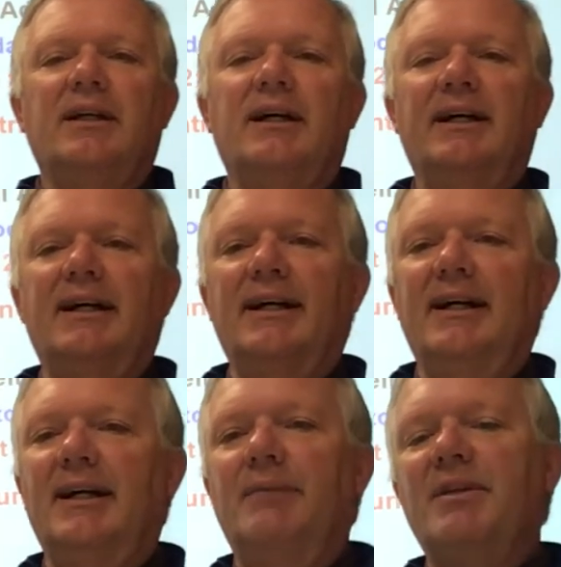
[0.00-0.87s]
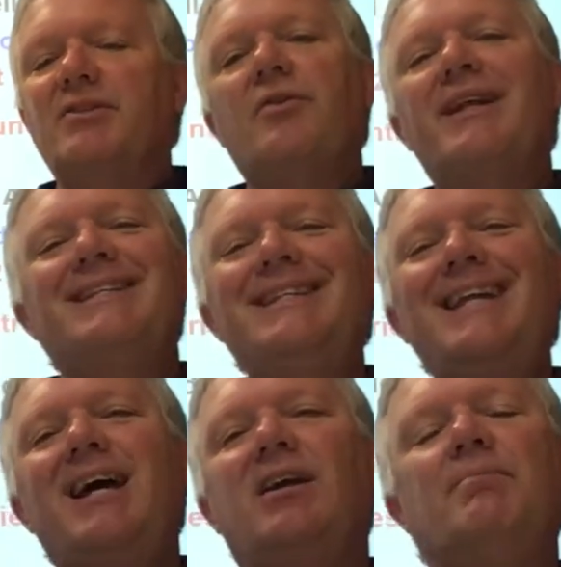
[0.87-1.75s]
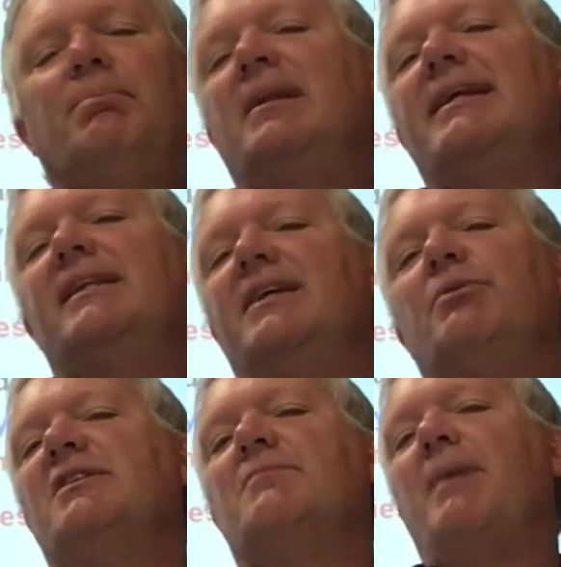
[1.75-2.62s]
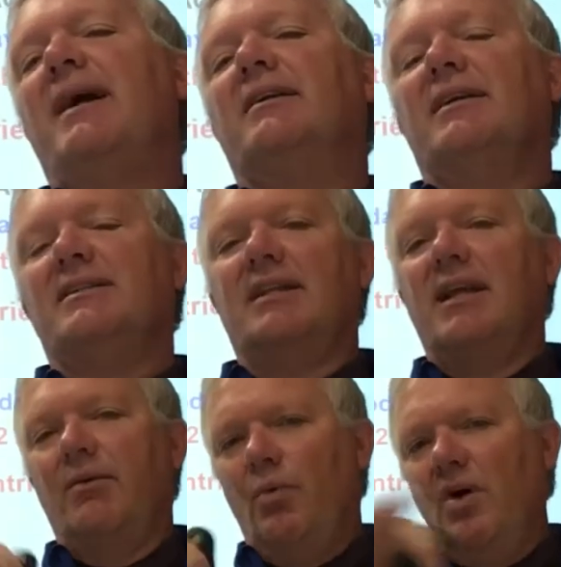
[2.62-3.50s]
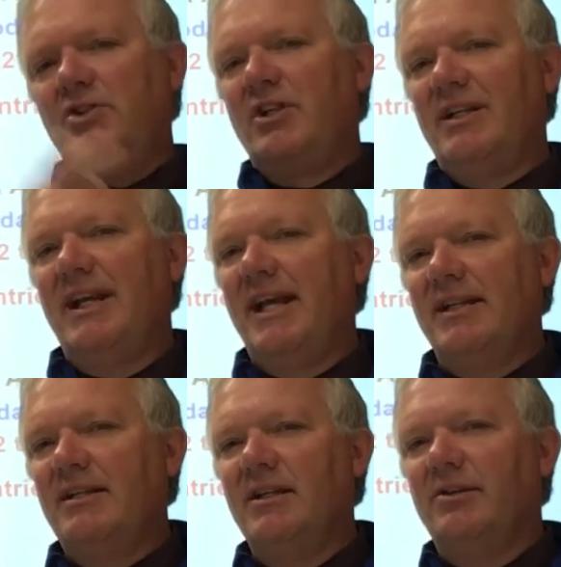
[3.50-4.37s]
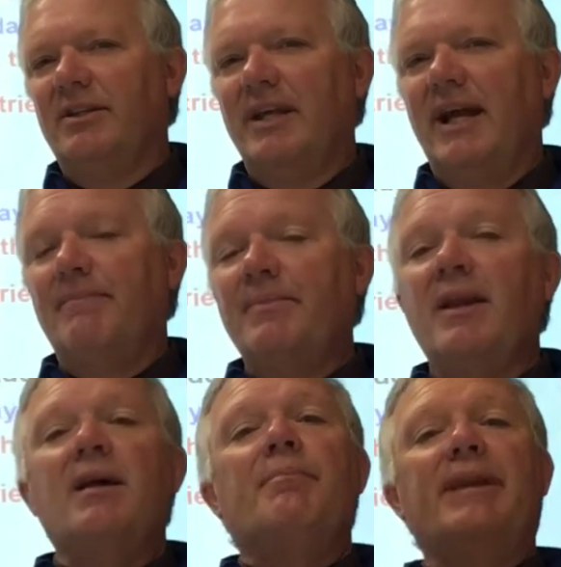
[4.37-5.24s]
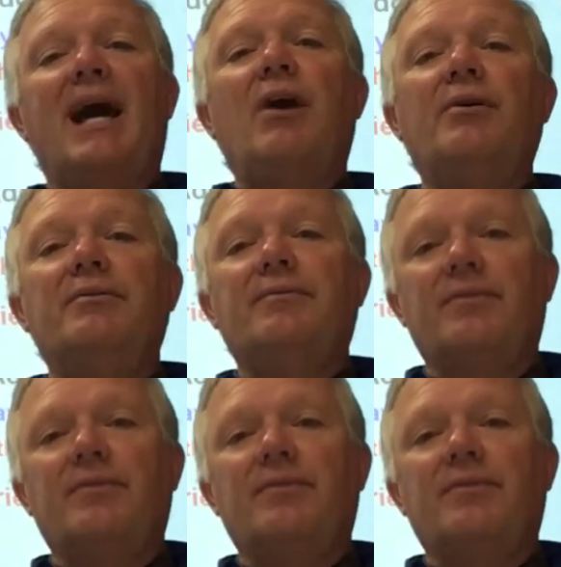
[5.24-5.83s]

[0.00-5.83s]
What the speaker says: And so they did not completely respect us, and Washington had to deal with that. But now